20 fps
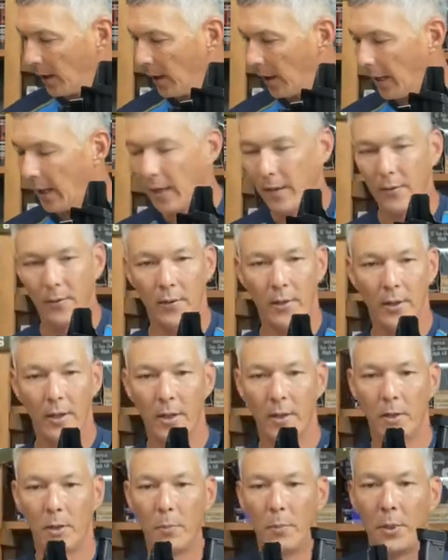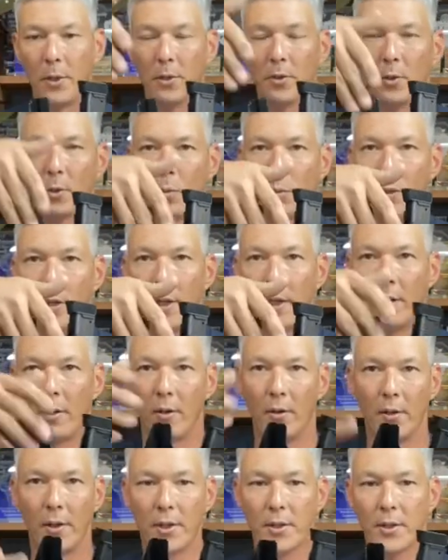And then the pistol went in
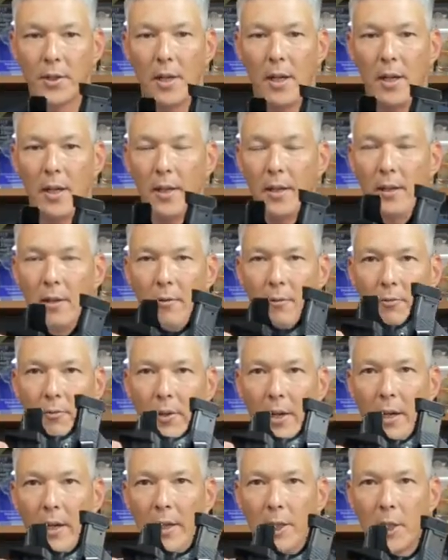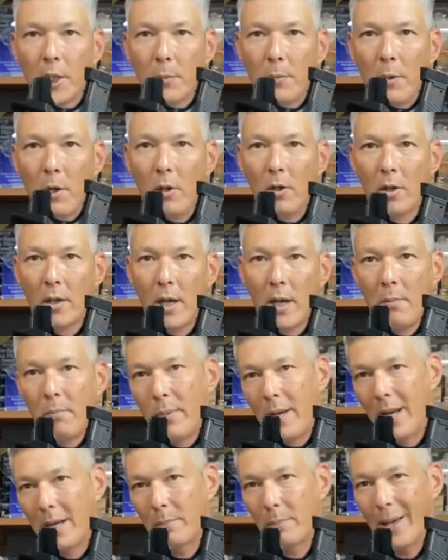on this side, very small
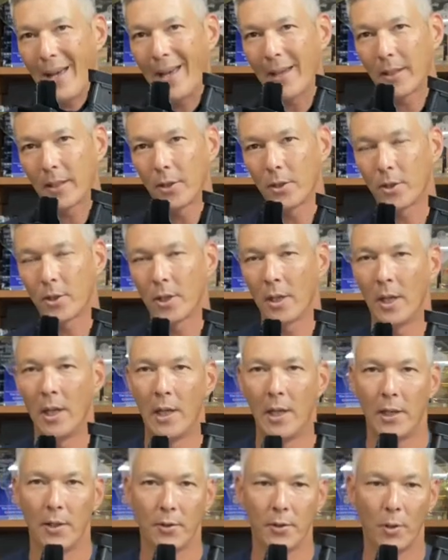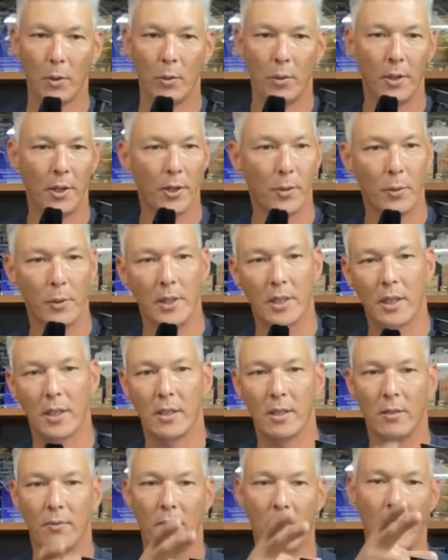compact package. And so with the
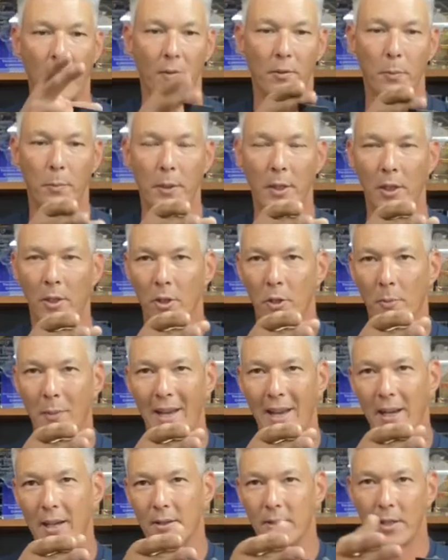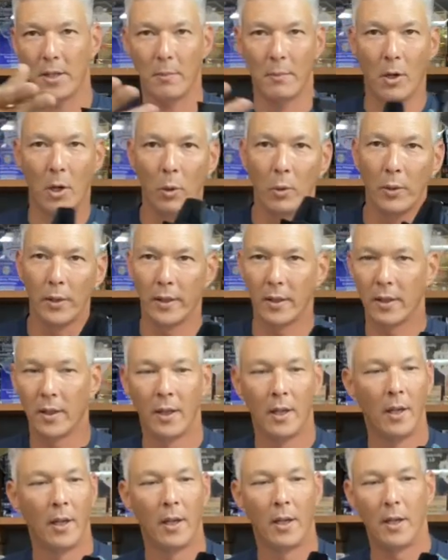365, depending on the magazine I'm holding,
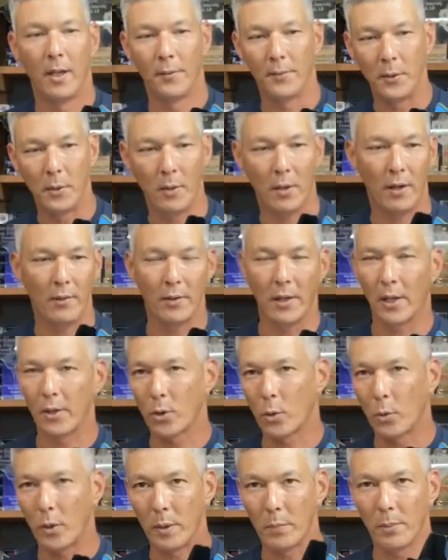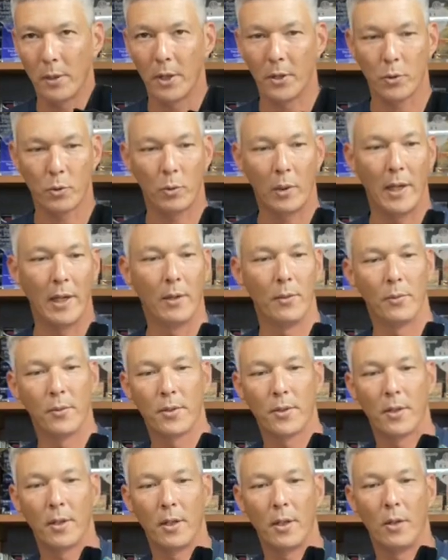um, you know, I've got 20 plus
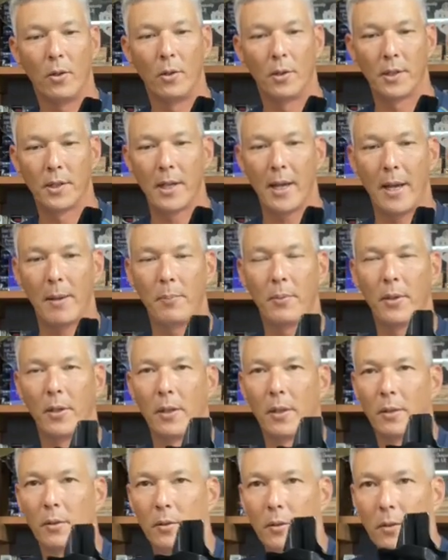rounds uh, on tap there.